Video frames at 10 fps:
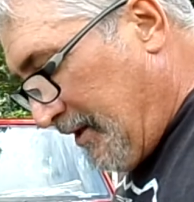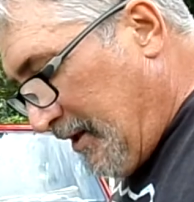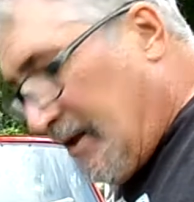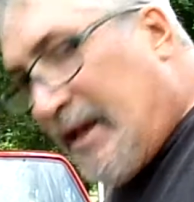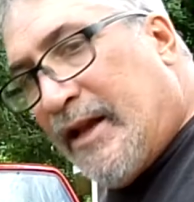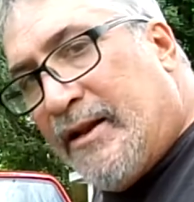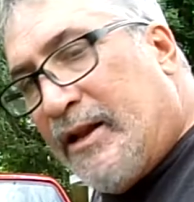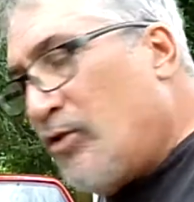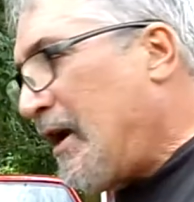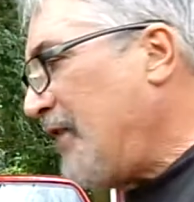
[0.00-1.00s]
And
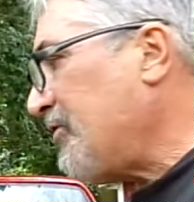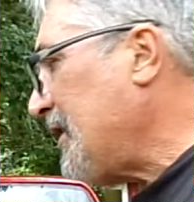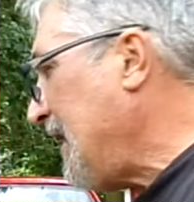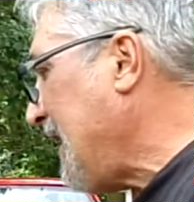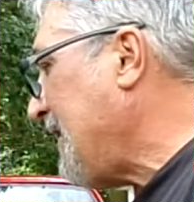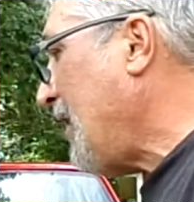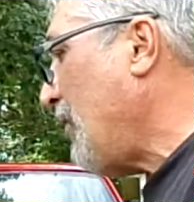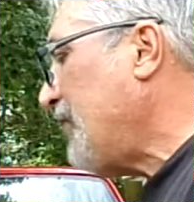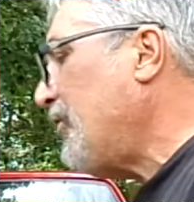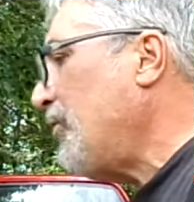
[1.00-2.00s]
you guys are going to get that
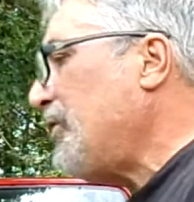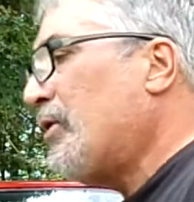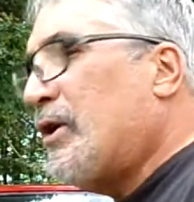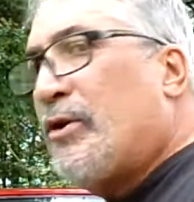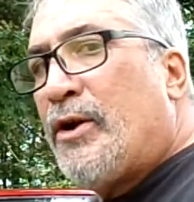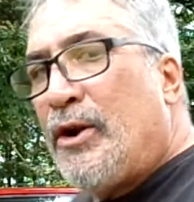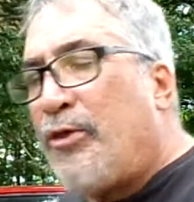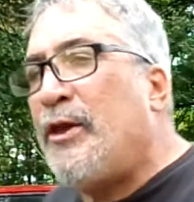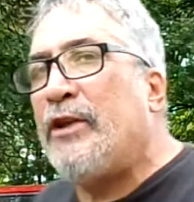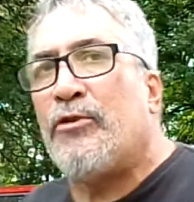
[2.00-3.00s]
way too. You're going to
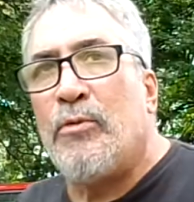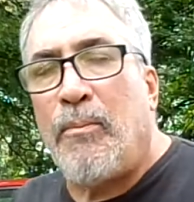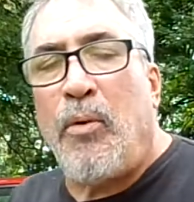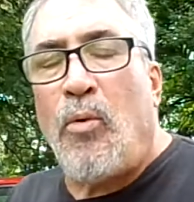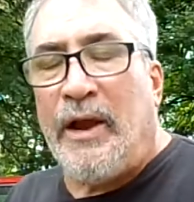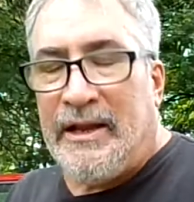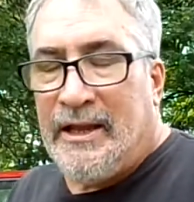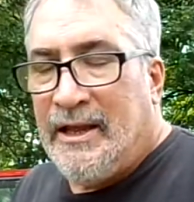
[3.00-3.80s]
think to a point.